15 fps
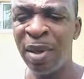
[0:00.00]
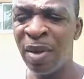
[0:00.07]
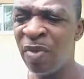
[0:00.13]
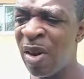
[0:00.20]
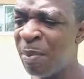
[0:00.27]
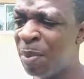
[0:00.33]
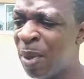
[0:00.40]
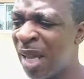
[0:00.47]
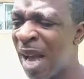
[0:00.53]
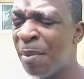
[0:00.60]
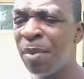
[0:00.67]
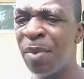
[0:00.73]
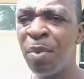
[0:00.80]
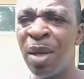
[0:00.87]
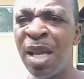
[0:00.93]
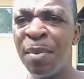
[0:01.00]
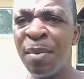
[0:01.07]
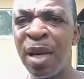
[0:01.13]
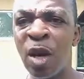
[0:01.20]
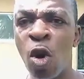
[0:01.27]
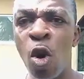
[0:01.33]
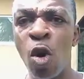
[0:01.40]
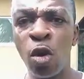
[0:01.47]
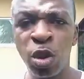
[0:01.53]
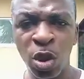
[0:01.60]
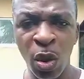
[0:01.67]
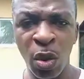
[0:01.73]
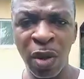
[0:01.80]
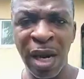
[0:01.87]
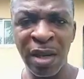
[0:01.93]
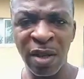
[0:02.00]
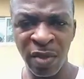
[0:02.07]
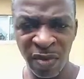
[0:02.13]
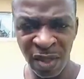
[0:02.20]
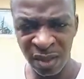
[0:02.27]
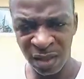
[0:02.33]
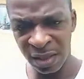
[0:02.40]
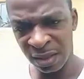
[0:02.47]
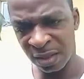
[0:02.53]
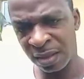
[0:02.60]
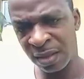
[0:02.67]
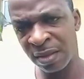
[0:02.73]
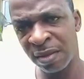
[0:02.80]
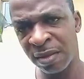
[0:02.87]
Rape became a culture on our universities.